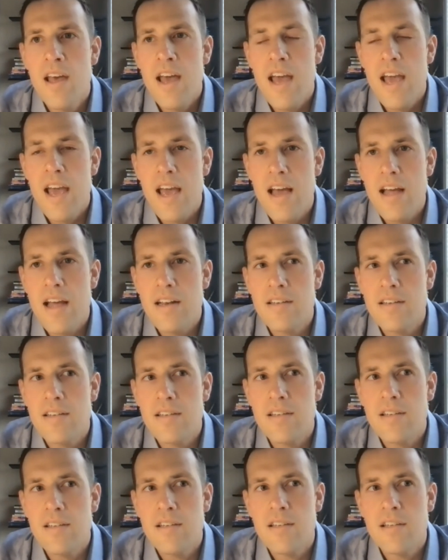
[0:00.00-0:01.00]

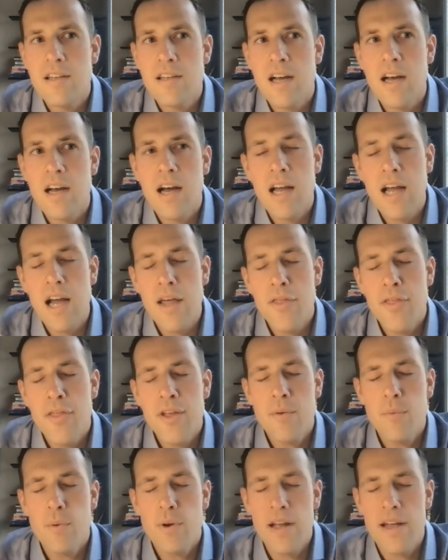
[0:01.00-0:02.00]
And I
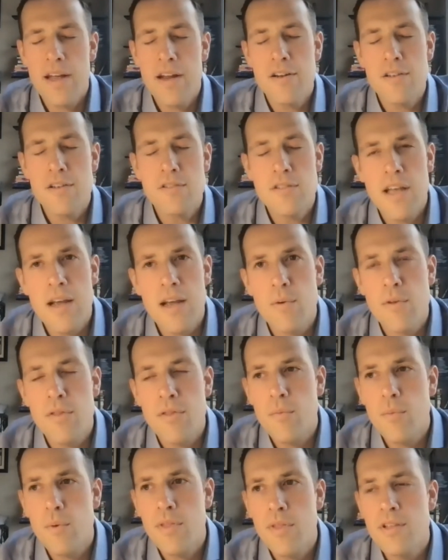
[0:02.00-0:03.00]
think what I hear you saying
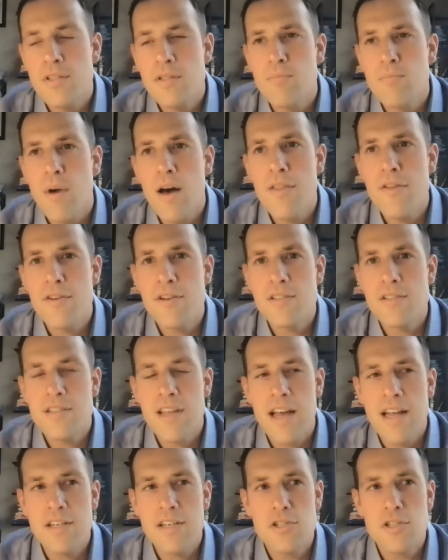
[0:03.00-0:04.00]
with his mother is
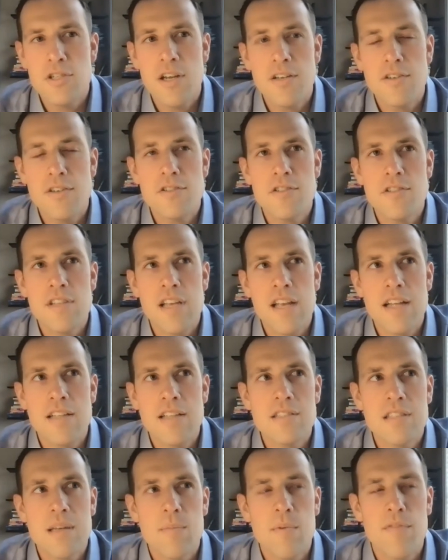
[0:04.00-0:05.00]
that she
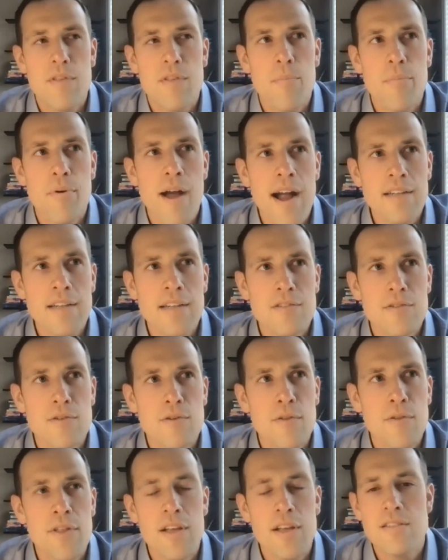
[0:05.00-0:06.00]
understands some of the practical
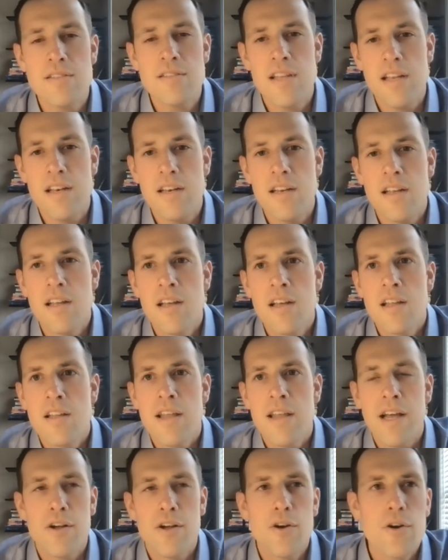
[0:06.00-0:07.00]
things
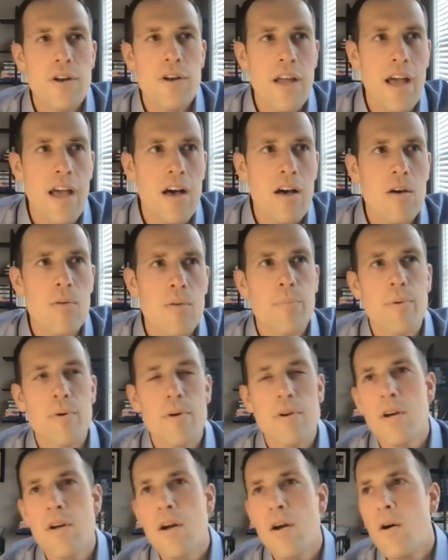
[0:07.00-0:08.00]
that could help
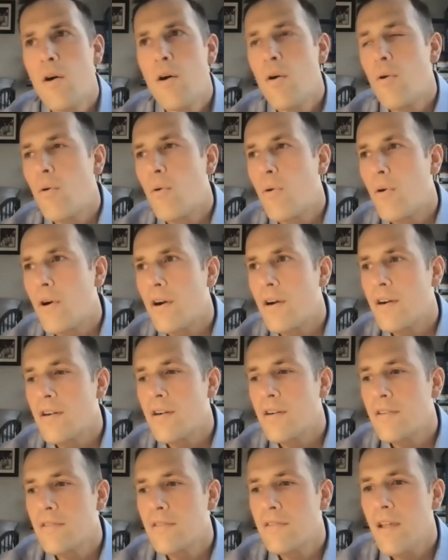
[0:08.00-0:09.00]

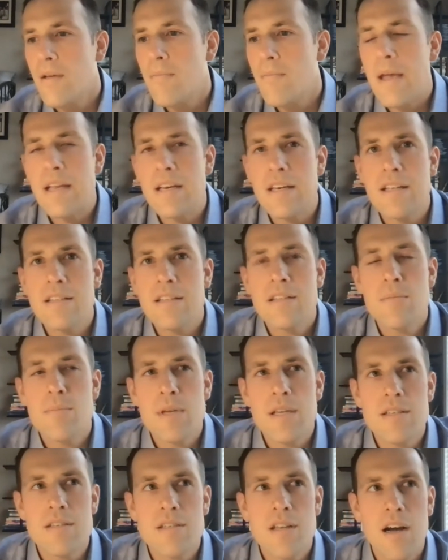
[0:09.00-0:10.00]
or that may need to
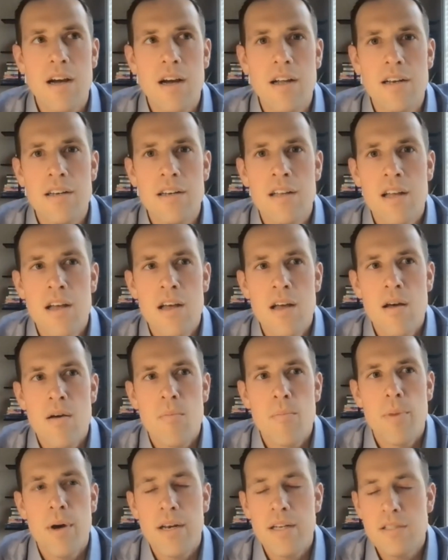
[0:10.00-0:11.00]
be done,
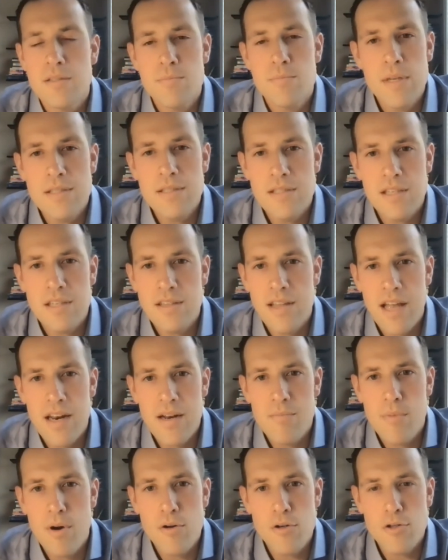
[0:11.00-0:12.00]
but is missing that
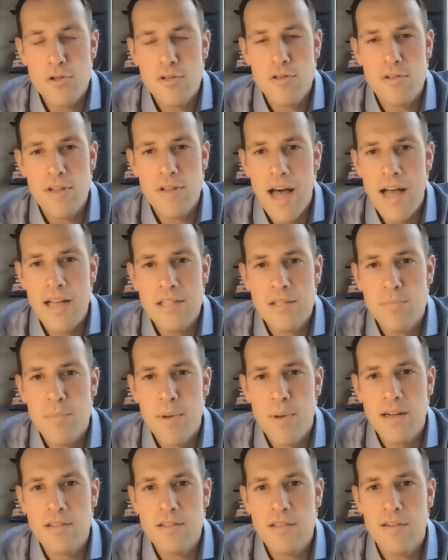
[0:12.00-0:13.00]
emotional
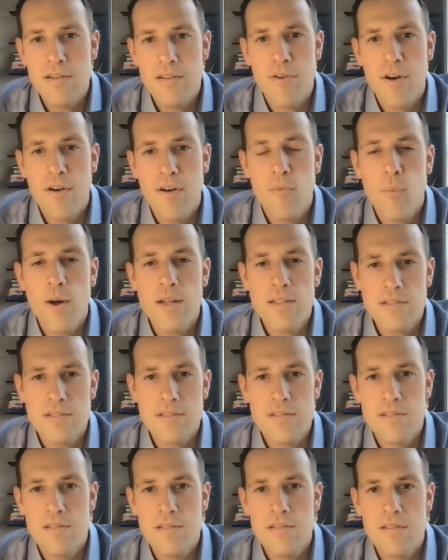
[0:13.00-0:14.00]
aspect of what's